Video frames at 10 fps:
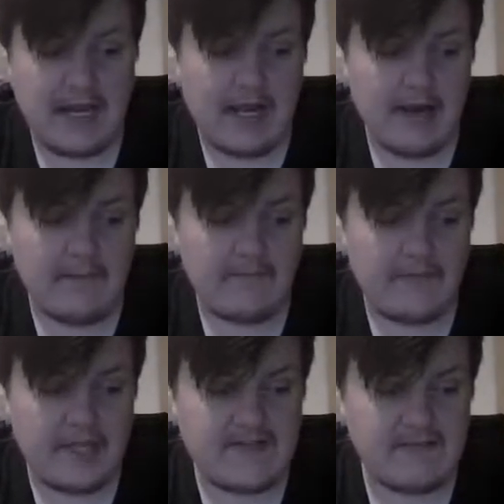Um,
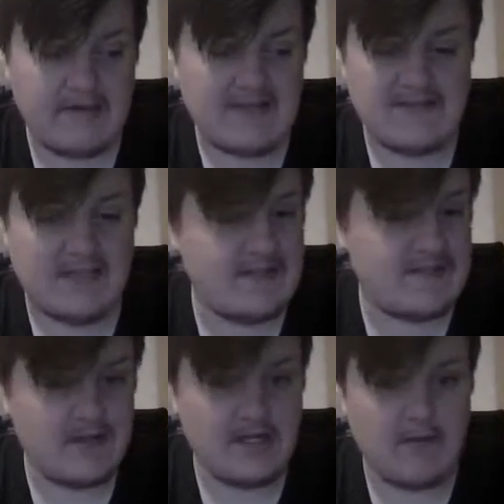it's the best since
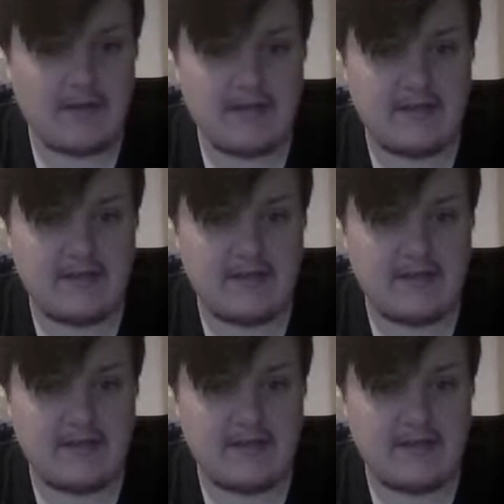Die Knowing,